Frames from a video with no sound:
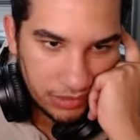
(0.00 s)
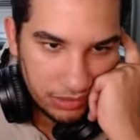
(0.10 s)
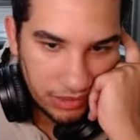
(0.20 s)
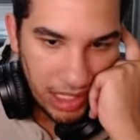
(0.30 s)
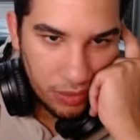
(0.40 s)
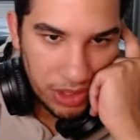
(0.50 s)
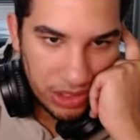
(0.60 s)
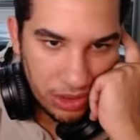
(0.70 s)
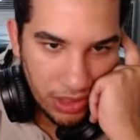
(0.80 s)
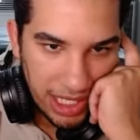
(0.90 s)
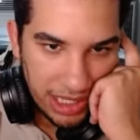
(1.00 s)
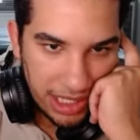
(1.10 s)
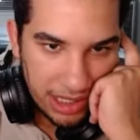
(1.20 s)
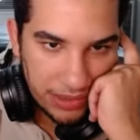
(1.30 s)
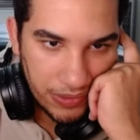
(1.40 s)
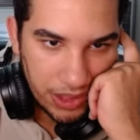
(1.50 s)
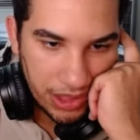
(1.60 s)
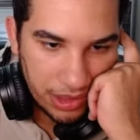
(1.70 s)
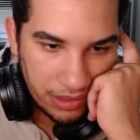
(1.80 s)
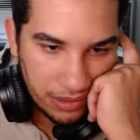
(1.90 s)
Yeah, we just go like this
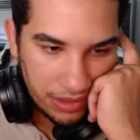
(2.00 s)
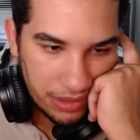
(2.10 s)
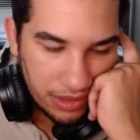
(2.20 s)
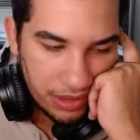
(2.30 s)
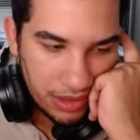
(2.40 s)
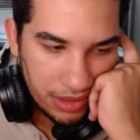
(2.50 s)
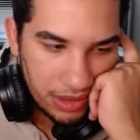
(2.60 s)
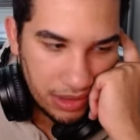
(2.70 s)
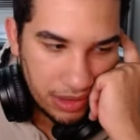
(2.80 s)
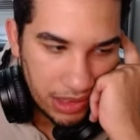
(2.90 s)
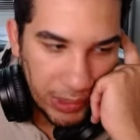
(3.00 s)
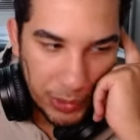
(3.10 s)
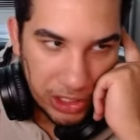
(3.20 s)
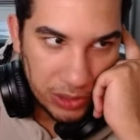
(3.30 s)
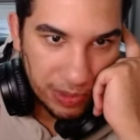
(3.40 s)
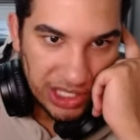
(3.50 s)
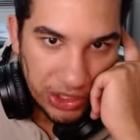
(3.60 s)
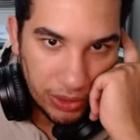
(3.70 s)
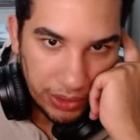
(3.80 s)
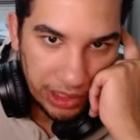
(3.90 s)
first, and we just play
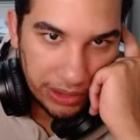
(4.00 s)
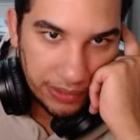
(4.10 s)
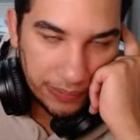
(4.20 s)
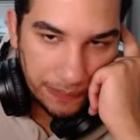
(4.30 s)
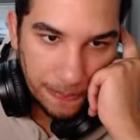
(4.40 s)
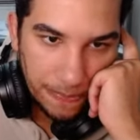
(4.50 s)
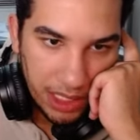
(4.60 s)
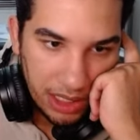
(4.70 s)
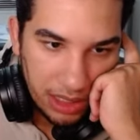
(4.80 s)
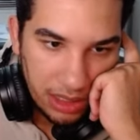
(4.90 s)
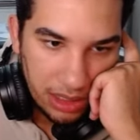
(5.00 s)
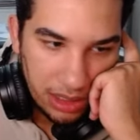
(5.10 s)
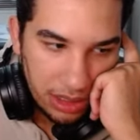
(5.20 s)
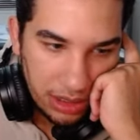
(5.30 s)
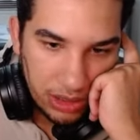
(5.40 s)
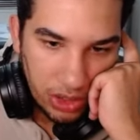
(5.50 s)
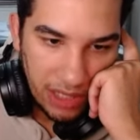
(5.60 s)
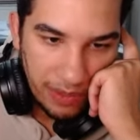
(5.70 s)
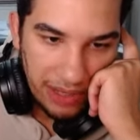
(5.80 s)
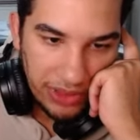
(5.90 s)
Zoro here. So
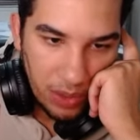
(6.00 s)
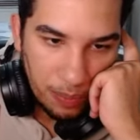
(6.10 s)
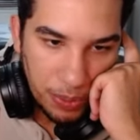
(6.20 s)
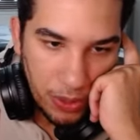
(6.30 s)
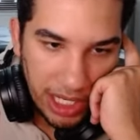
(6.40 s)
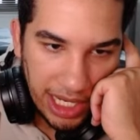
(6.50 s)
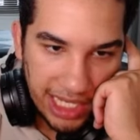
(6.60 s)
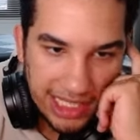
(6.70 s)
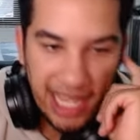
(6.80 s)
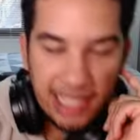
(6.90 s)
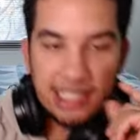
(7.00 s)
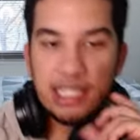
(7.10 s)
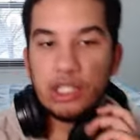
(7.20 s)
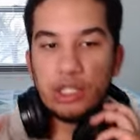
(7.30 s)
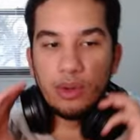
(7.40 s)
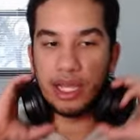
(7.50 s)
even if the opponent has access to a